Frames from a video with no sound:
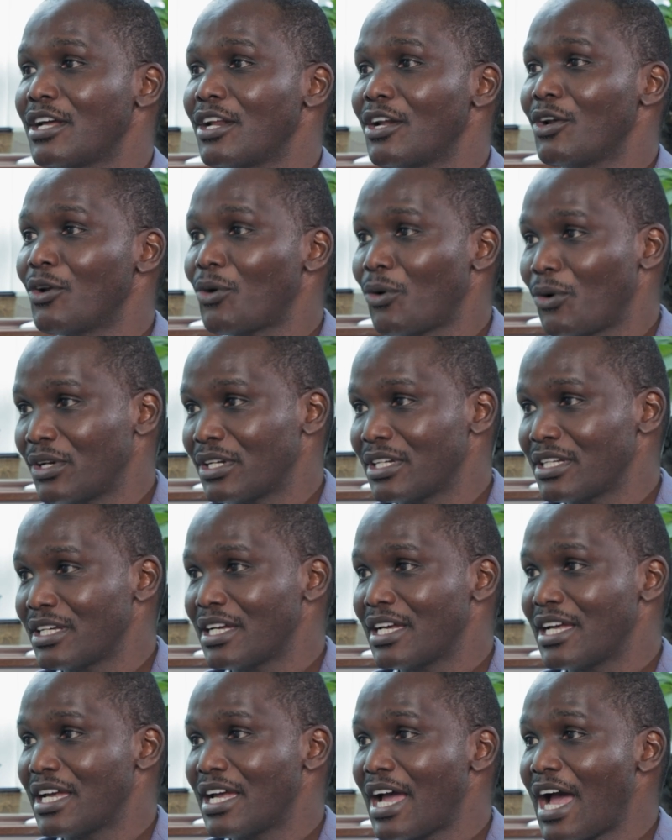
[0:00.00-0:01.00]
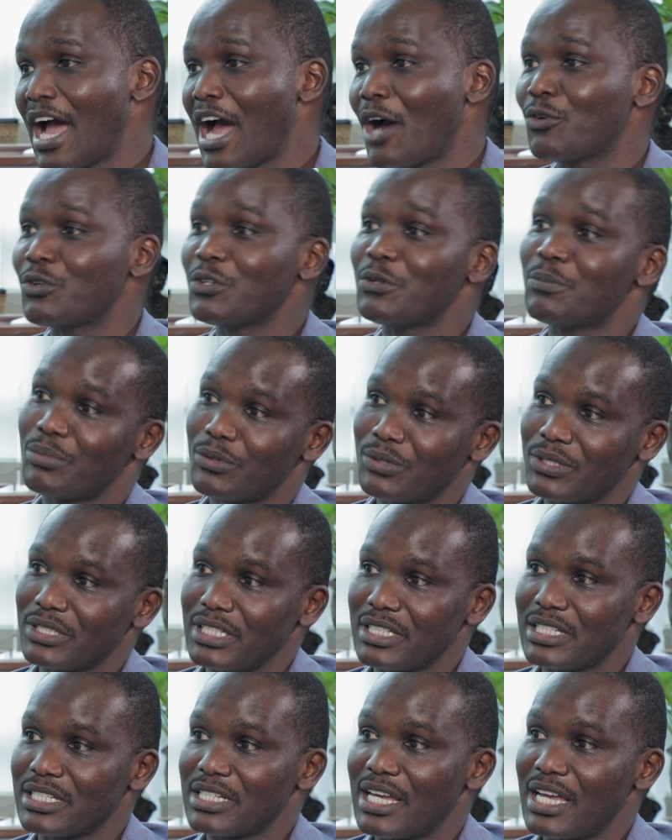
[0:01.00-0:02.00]
loan, I would put
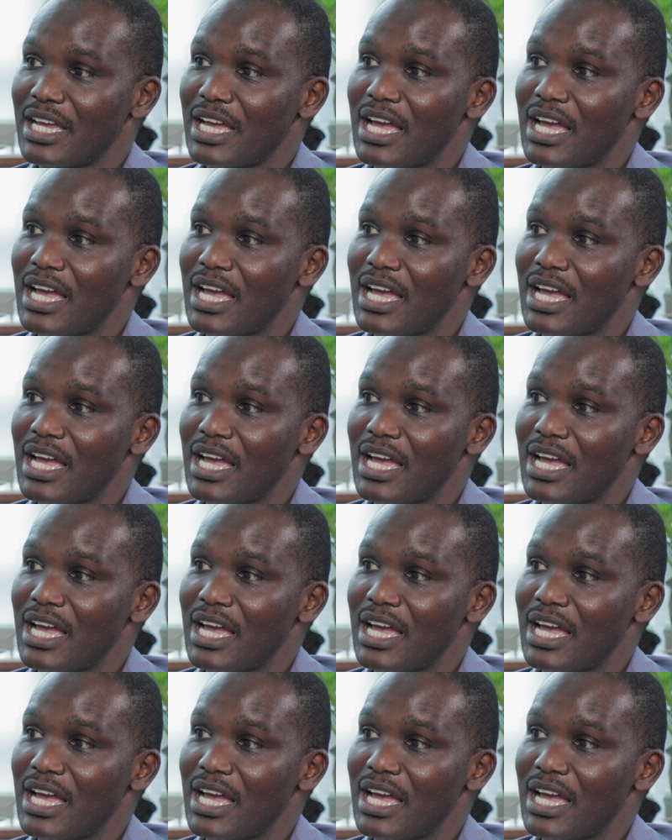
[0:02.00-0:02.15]
it.